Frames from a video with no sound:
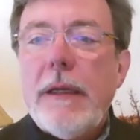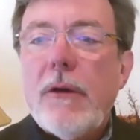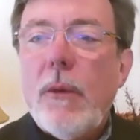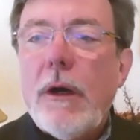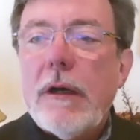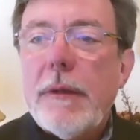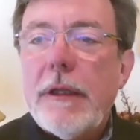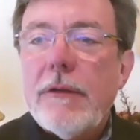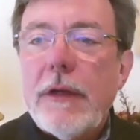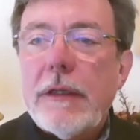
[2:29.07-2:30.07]
for me to
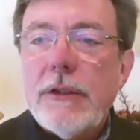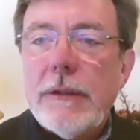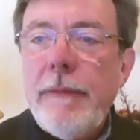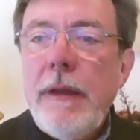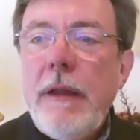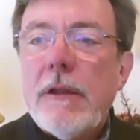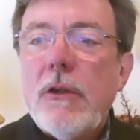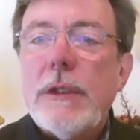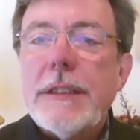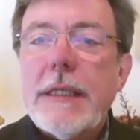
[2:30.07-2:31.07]
welcome to the session
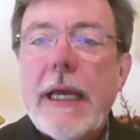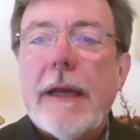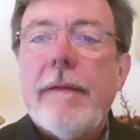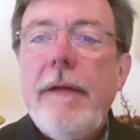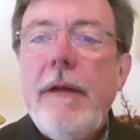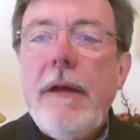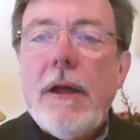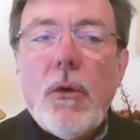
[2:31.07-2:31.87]
Louis King,